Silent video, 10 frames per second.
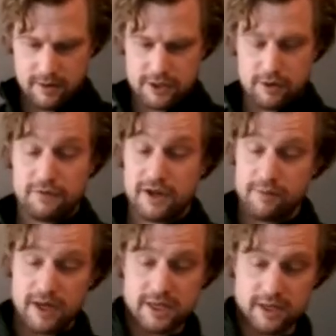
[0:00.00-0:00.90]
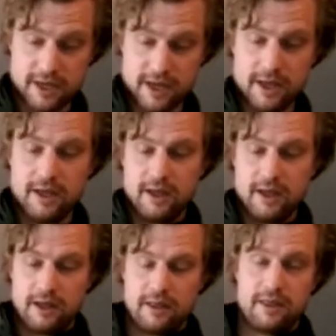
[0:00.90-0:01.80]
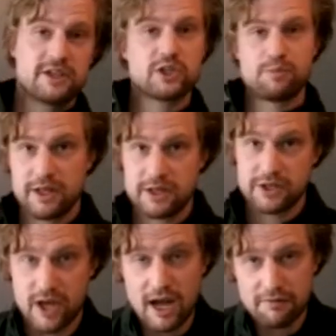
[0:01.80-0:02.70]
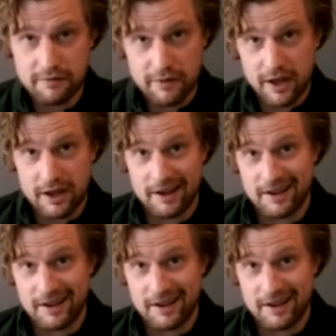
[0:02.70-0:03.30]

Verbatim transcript: So fundamentally, this spins off of a.